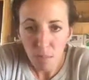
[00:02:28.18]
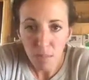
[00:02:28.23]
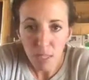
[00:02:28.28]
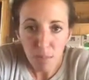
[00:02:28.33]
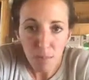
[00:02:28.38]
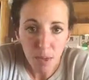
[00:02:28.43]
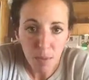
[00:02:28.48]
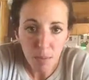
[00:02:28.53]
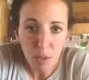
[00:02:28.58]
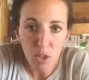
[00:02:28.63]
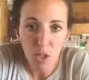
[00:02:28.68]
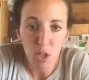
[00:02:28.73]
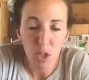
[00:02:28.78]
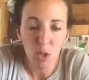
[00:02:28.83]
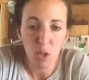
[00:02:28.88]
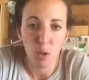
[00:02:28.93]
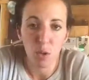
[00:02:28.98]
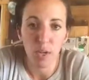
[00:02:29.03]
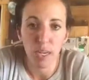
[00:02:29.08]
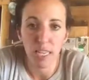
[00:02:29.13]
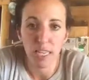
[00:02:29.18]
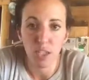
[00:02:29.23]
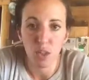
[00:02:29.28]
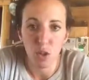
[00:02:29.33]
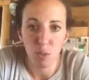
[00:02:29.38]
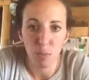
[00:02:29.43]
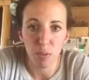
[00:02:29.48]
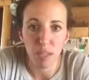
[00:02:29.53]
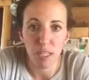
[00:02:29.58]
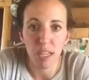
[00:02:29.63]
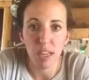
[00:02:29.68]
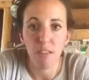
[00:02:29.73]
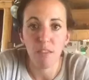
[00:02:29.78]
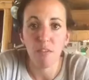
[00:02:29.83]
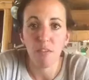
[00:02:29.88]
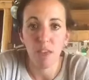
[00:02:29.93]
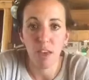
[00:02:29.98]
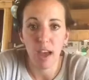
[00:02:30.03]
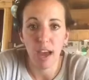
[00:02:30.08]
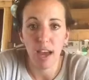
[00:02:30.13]
Tip number 2 is don't
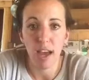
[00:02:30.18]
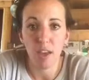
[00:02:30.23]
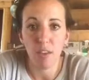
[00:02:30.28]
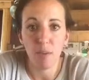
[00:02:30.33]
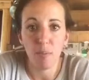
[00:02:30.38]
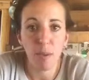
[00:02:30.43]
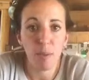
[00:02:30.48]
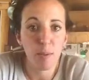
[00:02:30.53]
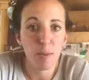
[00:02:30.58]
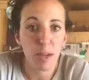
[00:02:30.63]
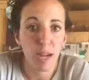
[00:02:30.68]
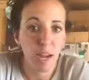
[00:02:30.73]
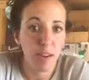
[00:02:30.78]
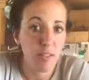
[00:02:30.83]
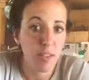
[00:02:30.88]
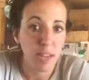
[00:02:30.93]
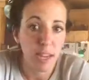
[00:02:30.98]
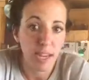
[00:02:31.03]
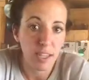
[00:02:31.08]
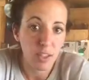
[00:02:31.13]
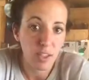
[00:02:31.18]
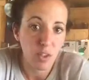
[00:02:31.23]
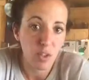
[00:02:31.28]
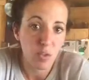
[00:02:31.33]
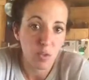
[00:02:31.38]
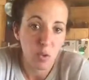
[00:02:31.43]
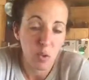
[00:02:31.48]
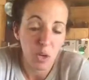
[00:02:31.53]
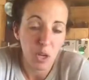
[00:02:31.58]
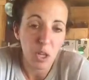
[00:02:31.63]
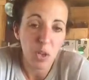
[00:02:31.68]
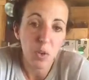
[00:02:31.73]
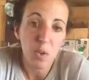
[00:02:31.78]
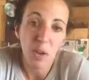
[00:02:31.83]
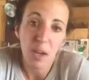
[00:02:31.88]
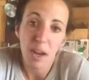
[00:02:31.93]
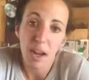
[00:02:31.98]
believe that other people have the answers for you.